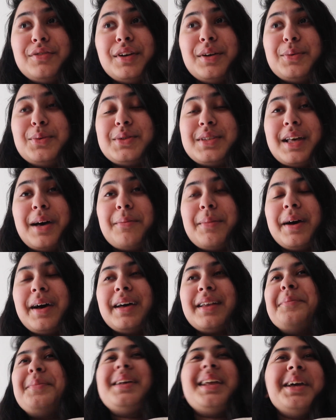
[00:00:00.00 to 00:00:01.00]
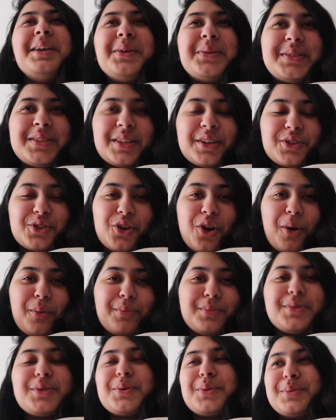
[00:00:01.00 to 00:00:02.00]
It was that bad. But I know it's their job,
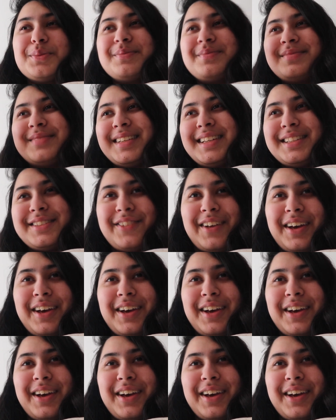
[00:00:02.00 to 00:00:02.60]
so it's